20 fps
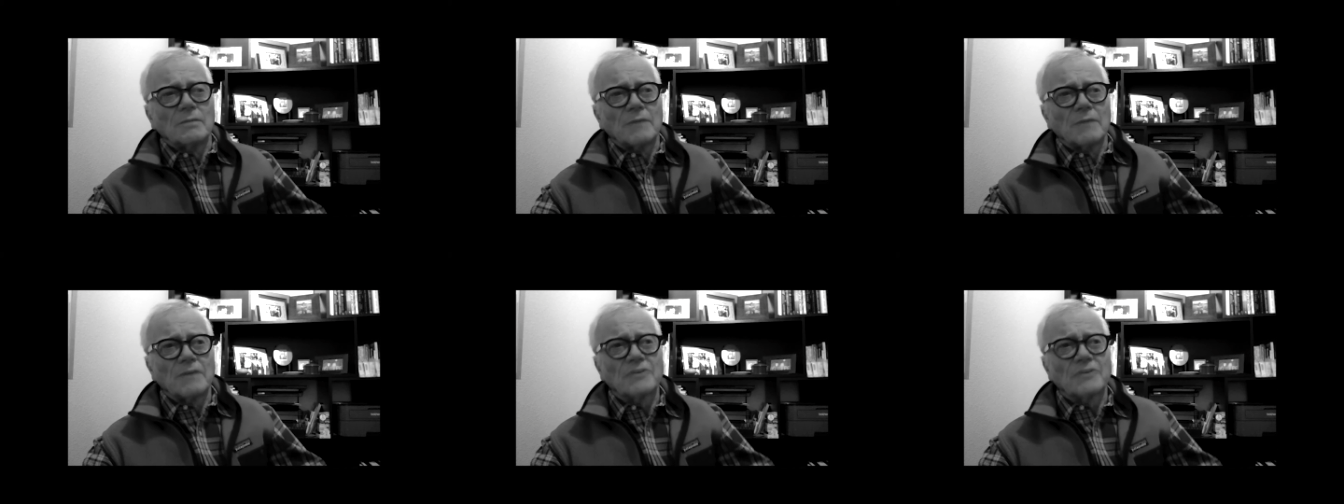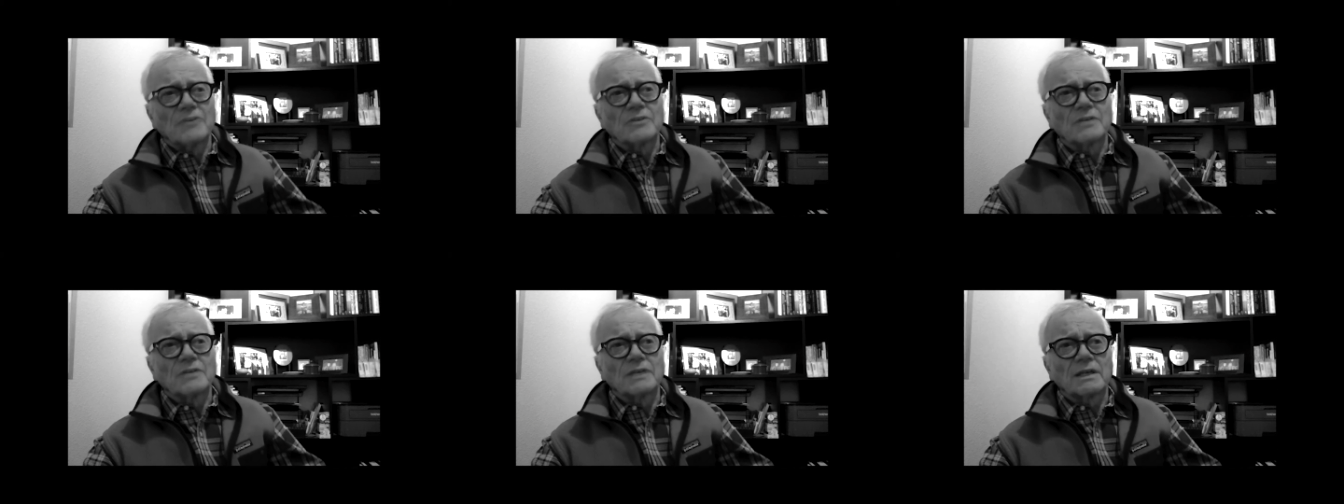
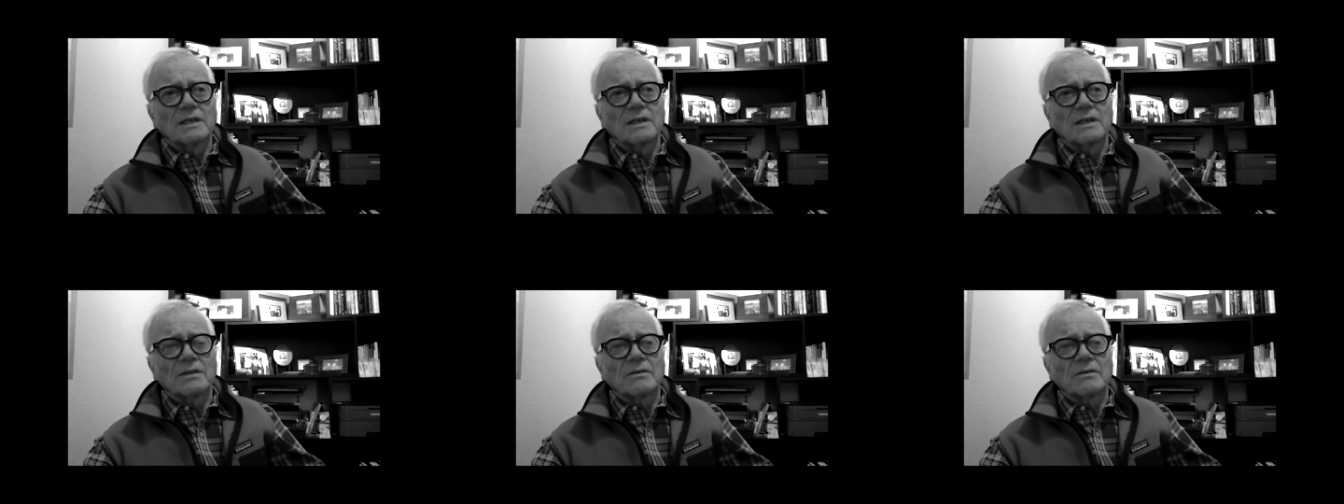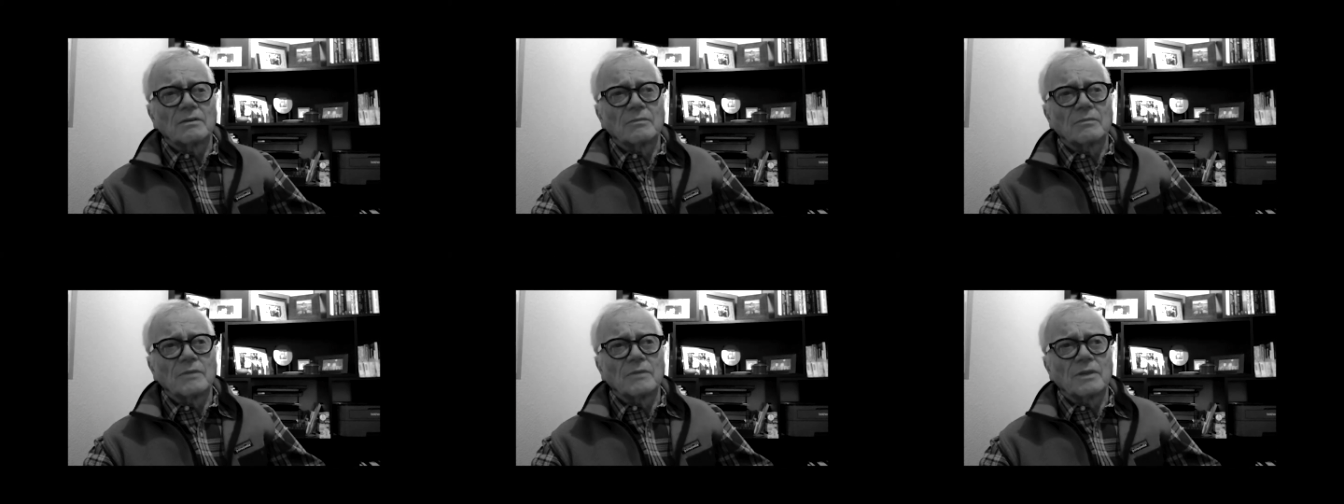basically getting,
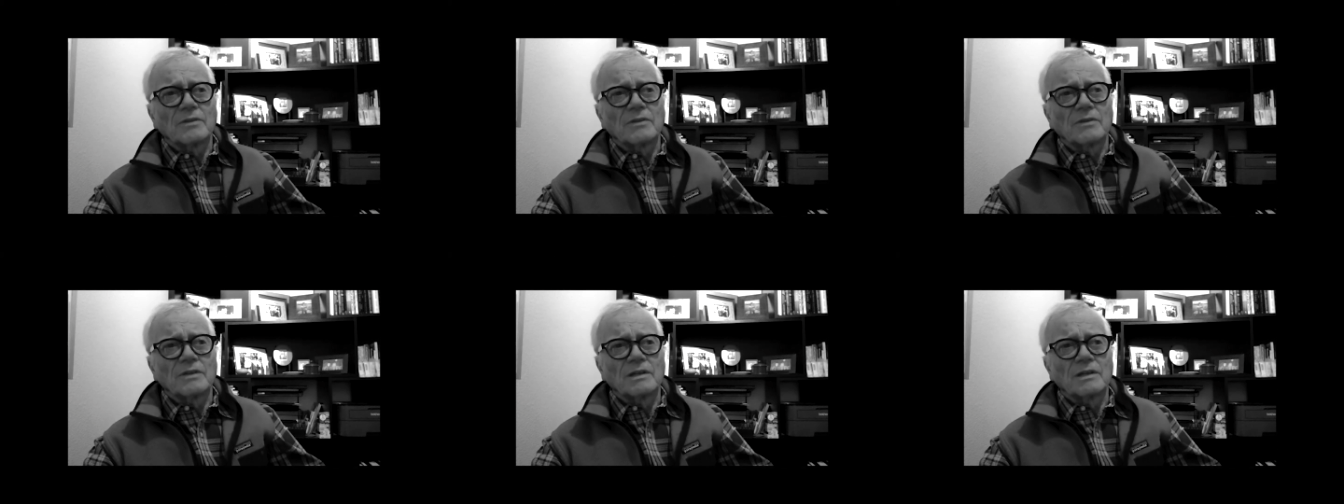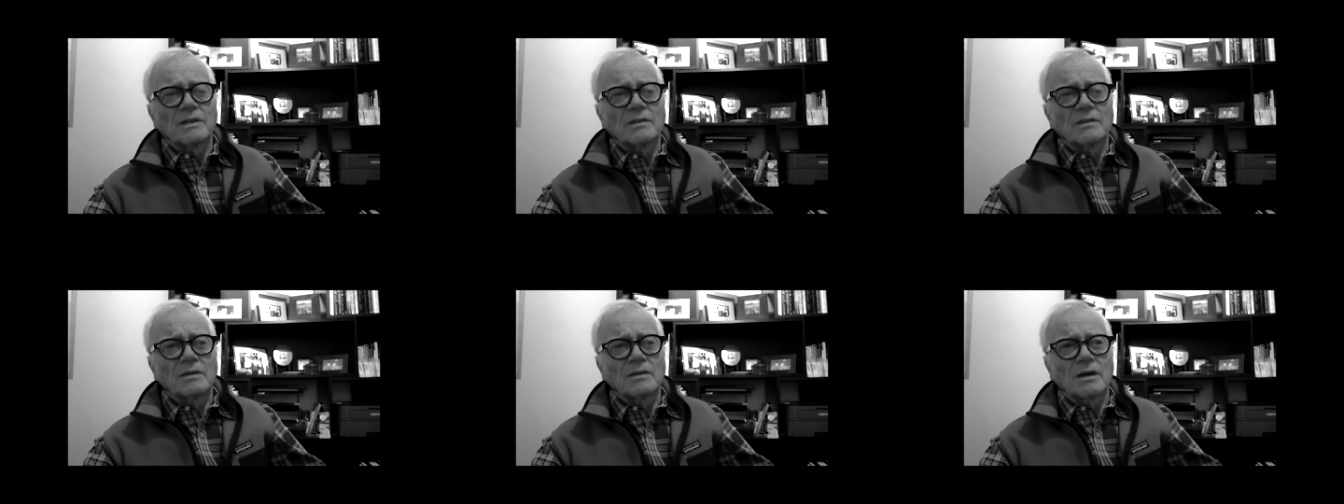
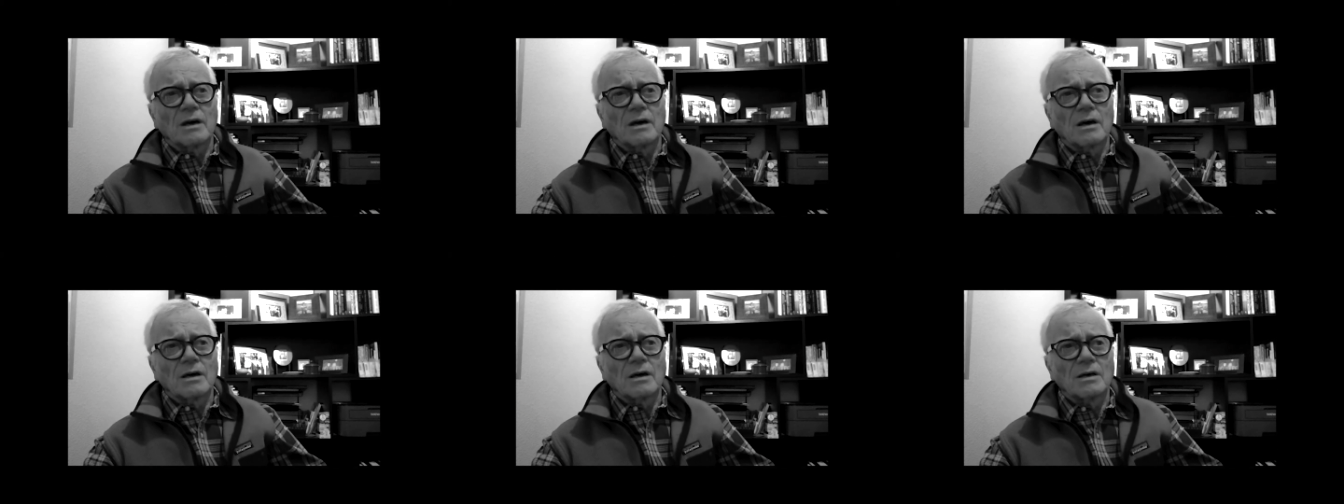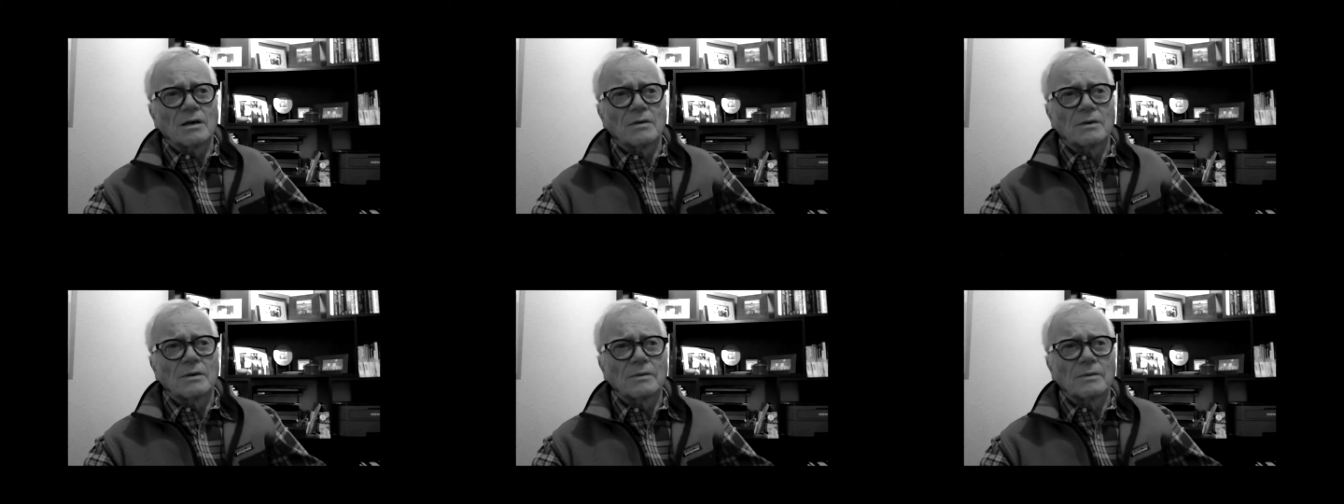getting uh,
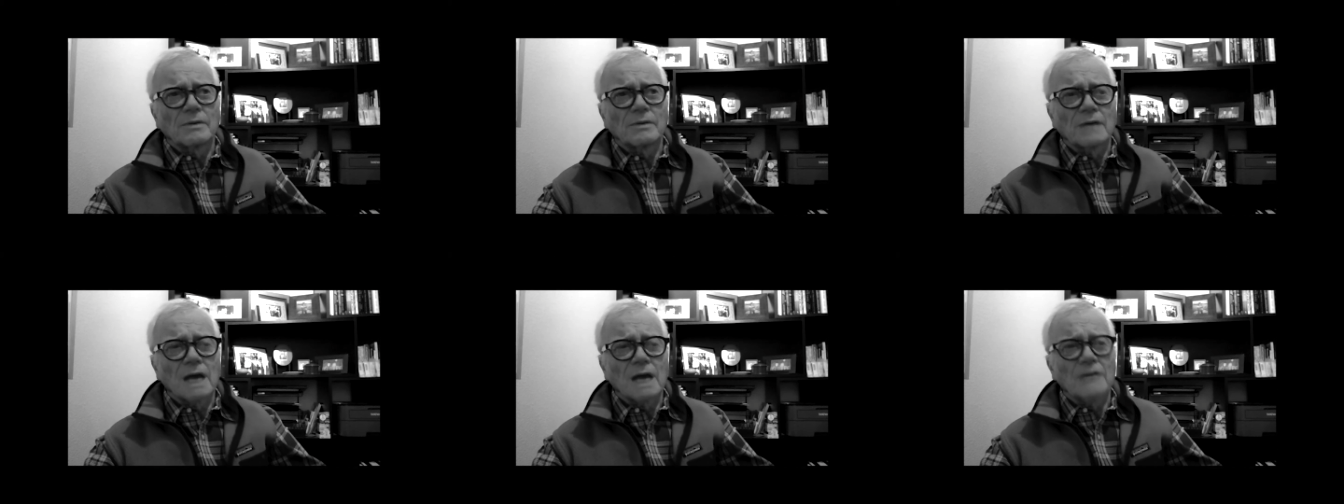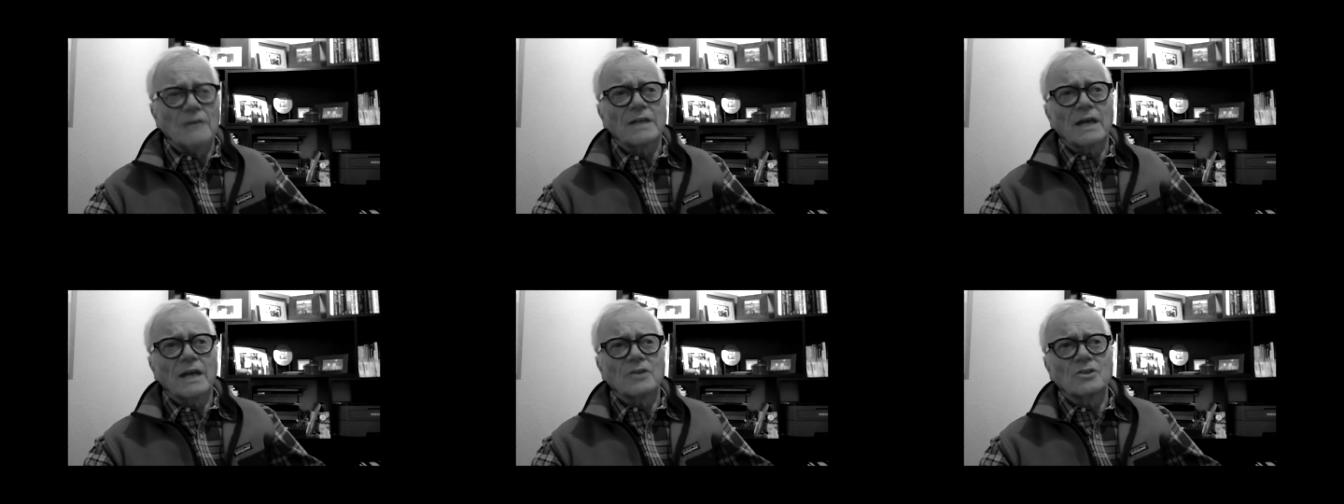
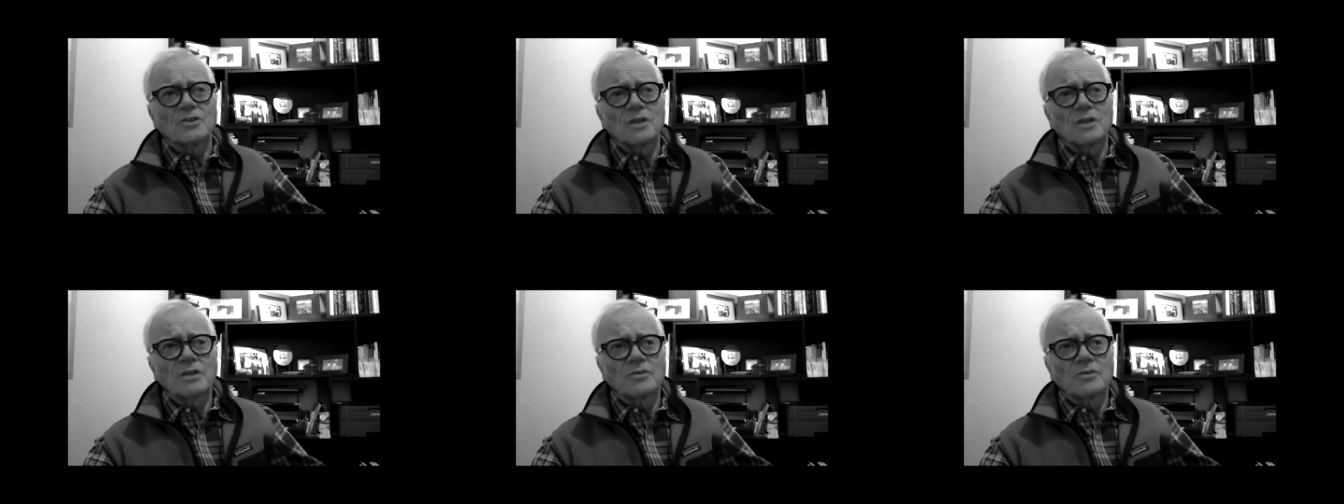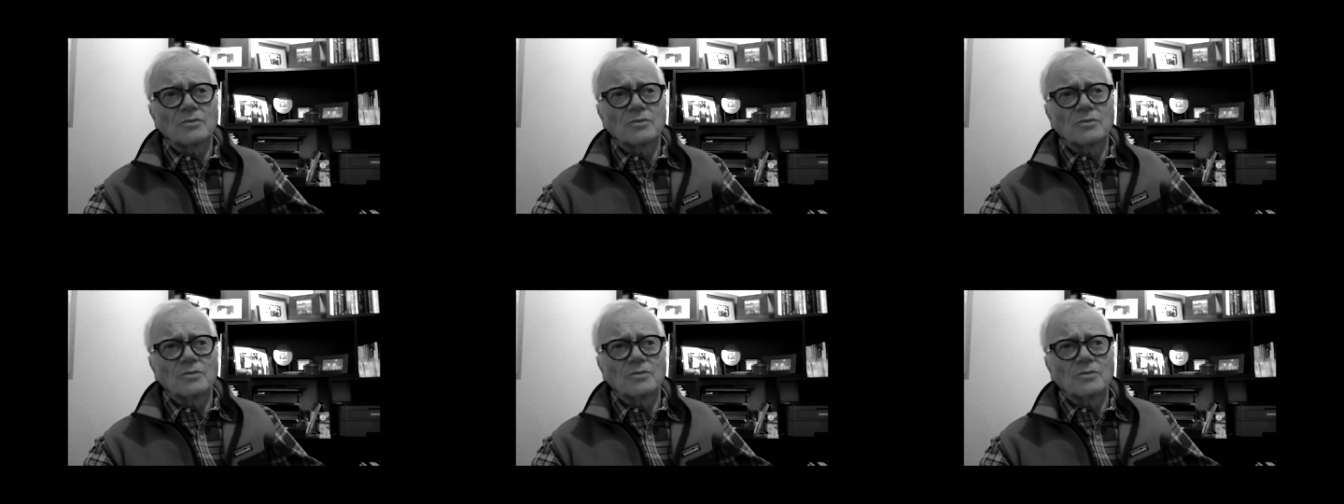contact sheets